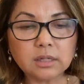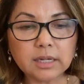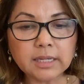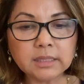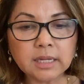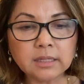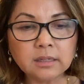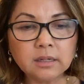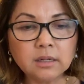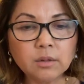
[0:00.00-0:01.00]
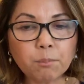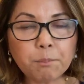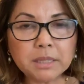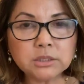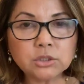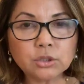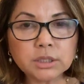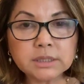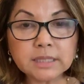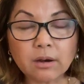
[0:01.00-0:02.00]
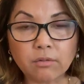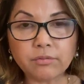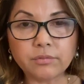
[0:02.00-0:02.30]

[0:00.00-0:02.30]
and then budget yourself.